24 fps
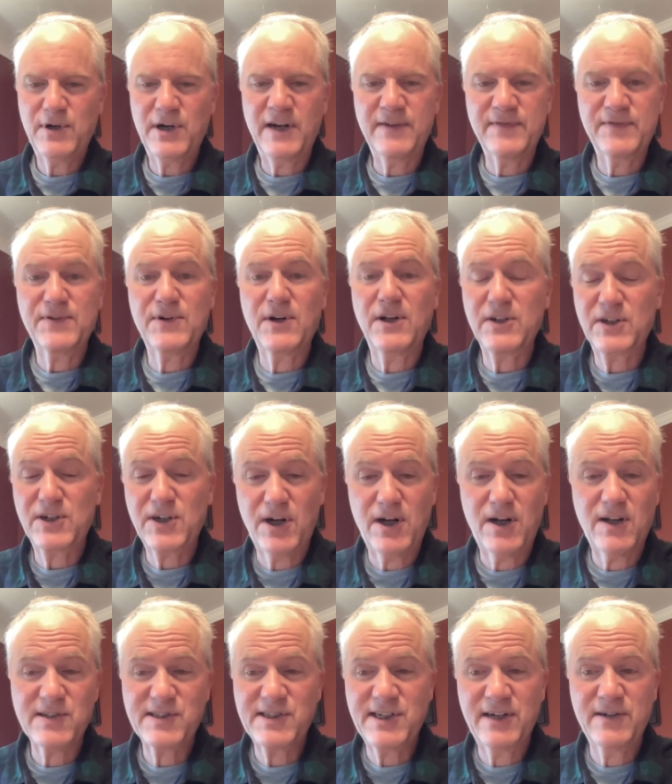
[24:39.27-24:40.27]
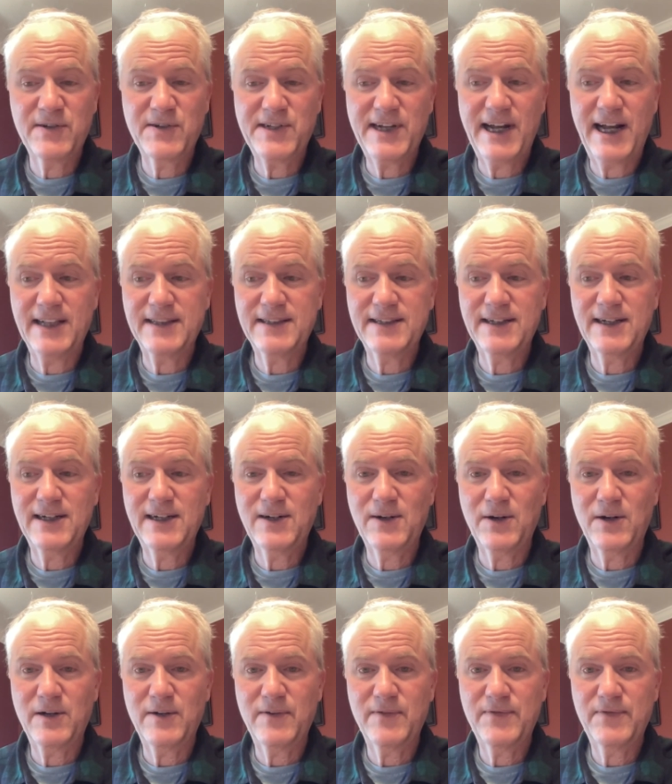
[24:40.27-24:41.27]
and for all the call centers out there
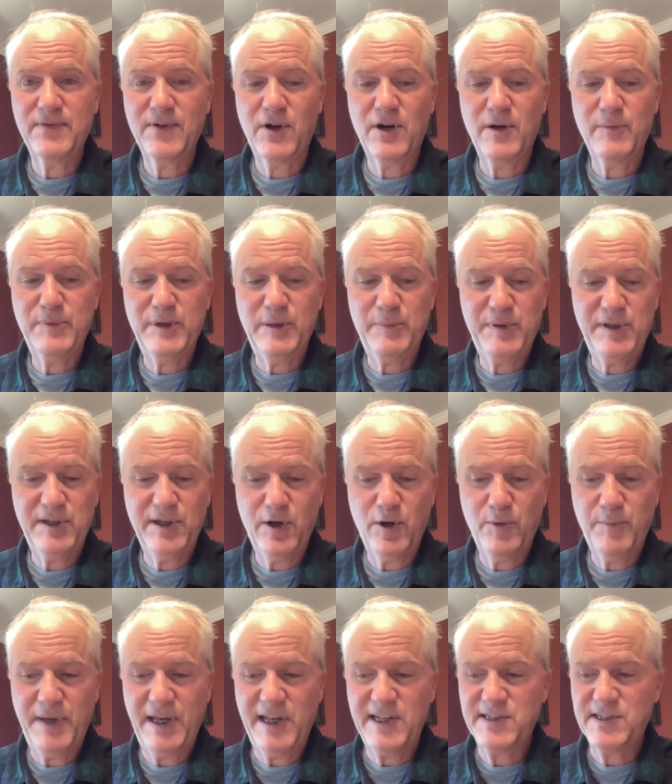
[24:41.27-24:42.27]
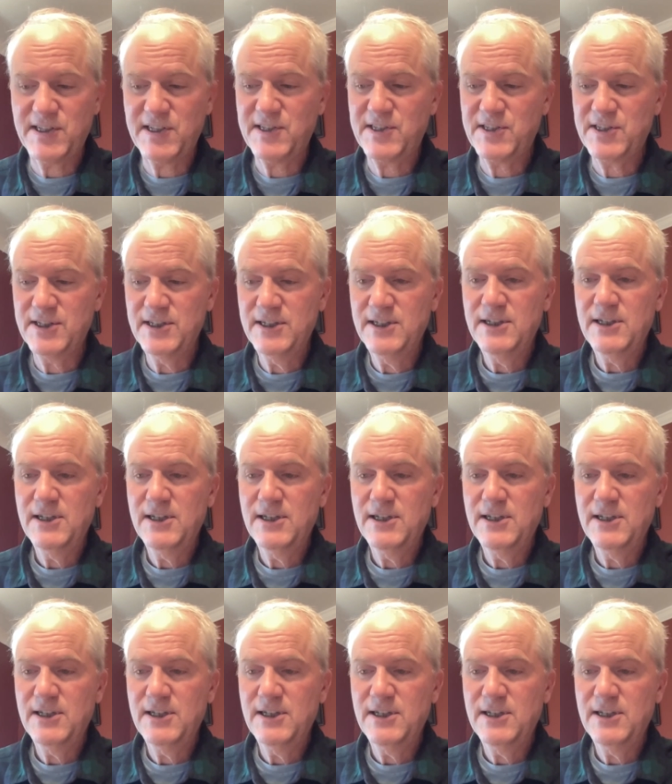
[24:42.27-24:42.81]
on a BPO basis,